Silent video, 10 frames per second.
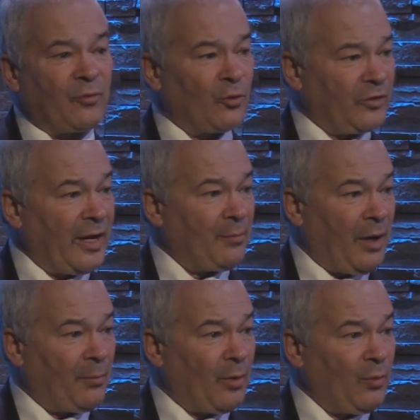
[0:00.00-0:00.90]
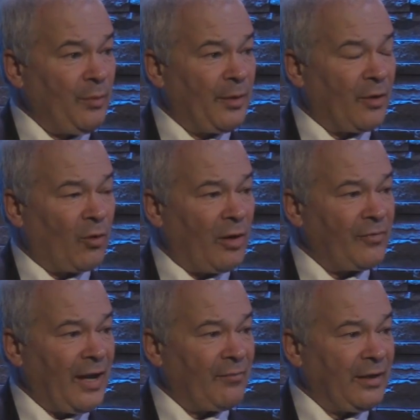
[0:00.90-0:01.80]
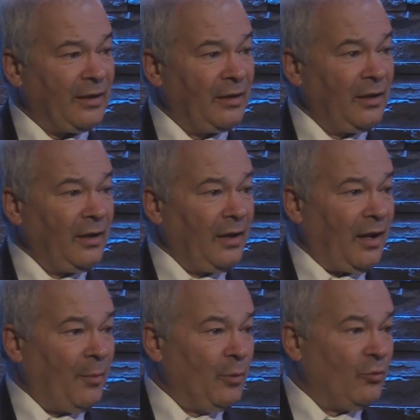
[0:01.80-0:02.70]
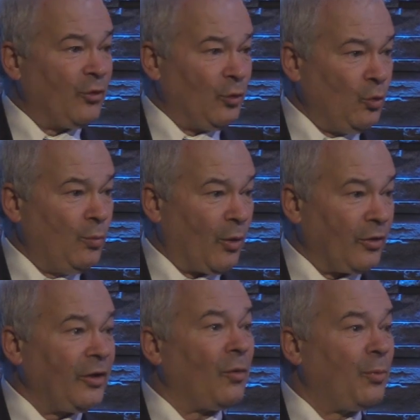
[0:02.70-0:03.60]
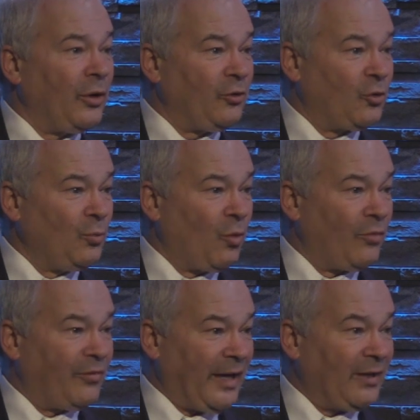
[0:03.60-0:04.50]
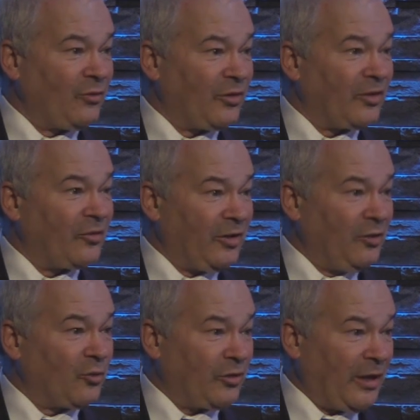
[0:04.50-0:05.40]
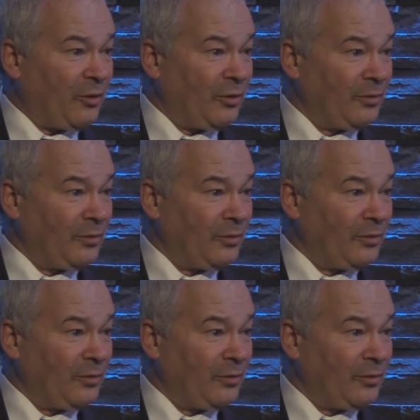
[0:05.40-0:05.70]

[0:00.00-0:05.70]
first came up, are we better off having a Milford Uber, you know, putting 2 more vans at the senior center,